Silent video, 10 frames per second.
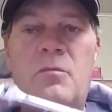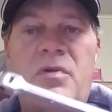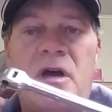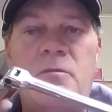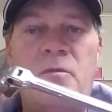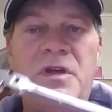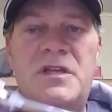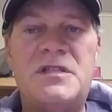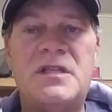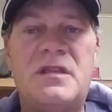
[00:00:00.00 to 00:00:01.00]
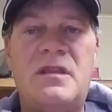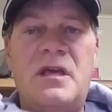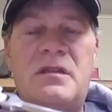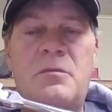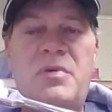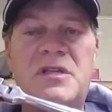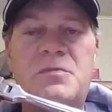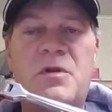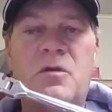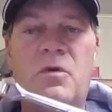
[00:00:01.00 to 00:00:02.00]
Problem is that the
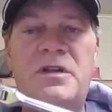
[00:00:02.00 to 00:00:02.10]
Pittsburgh one